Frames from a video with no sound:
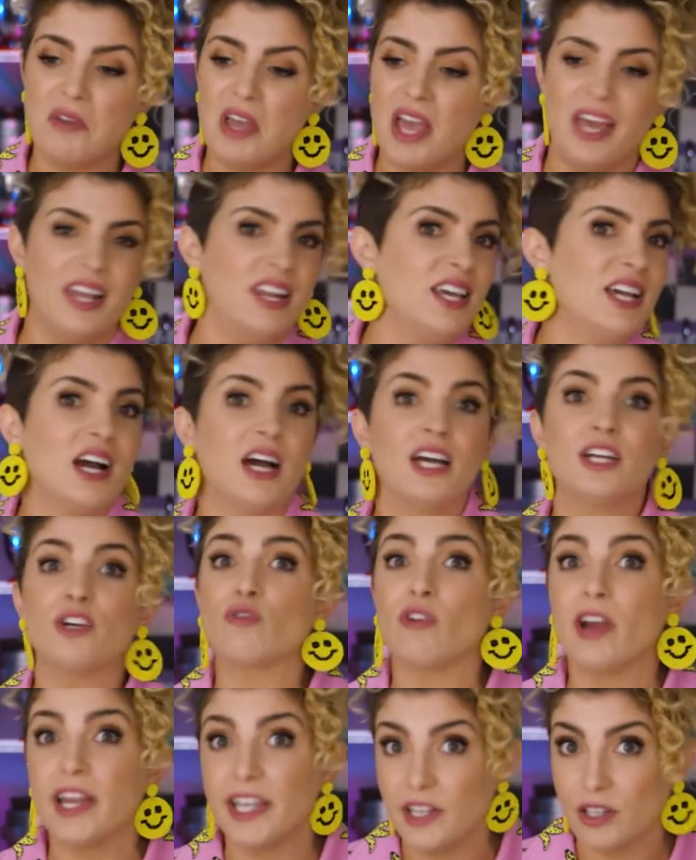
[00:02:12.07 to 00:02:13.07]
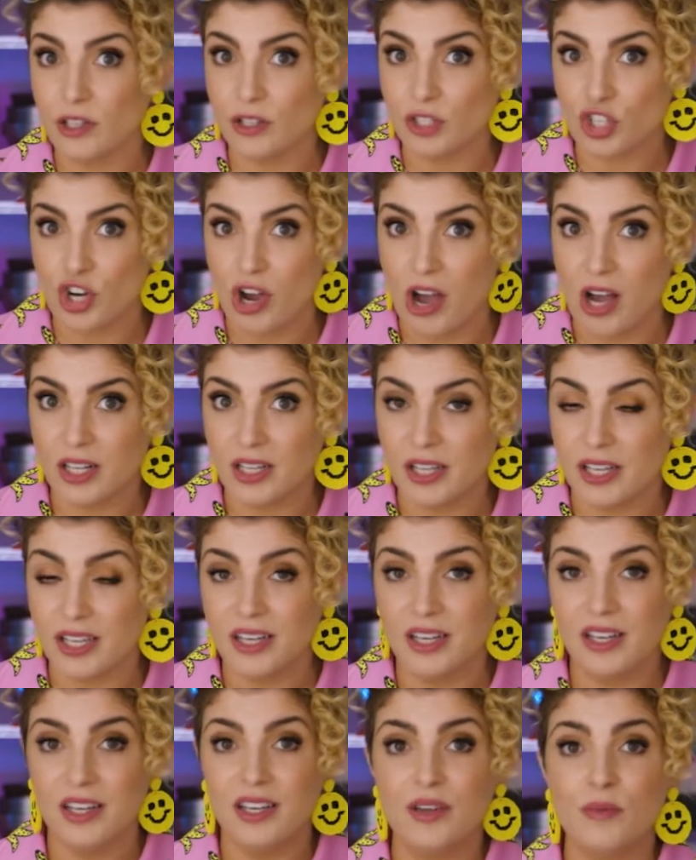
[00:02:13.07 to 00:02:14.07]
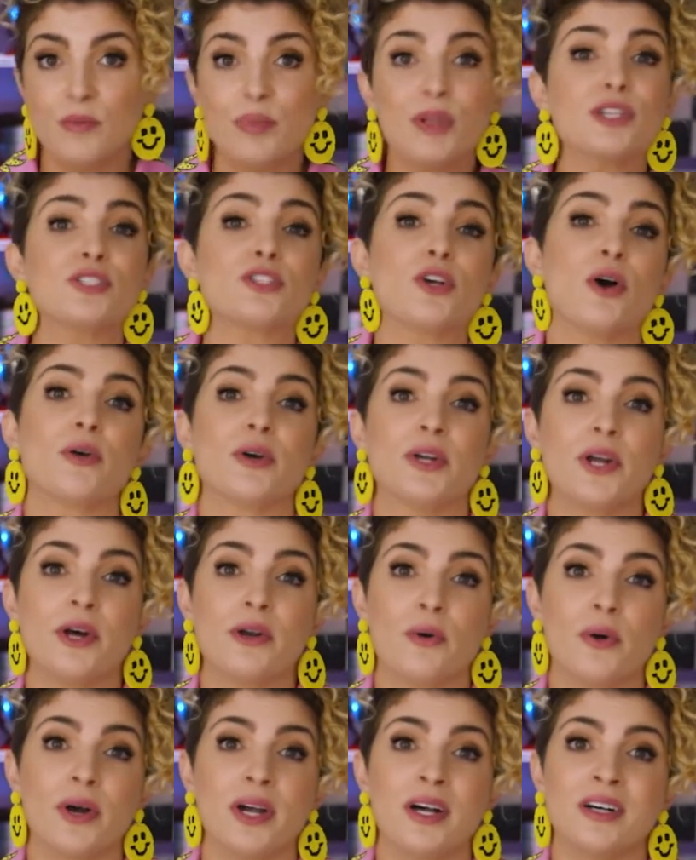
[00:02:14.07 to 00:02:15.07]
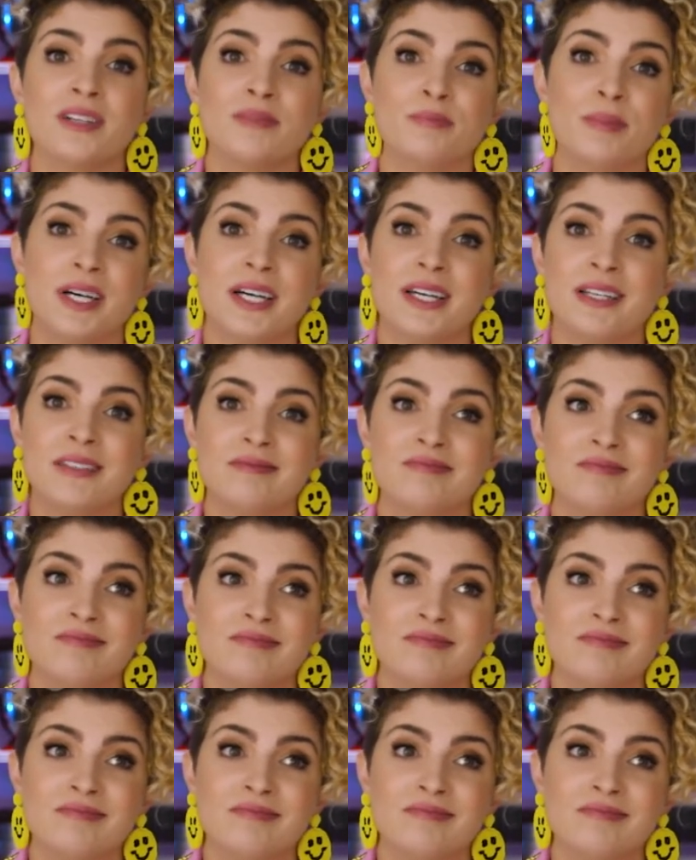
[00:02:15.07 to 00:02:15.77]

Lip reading: any kind of regular chocolate plus coconut oil, but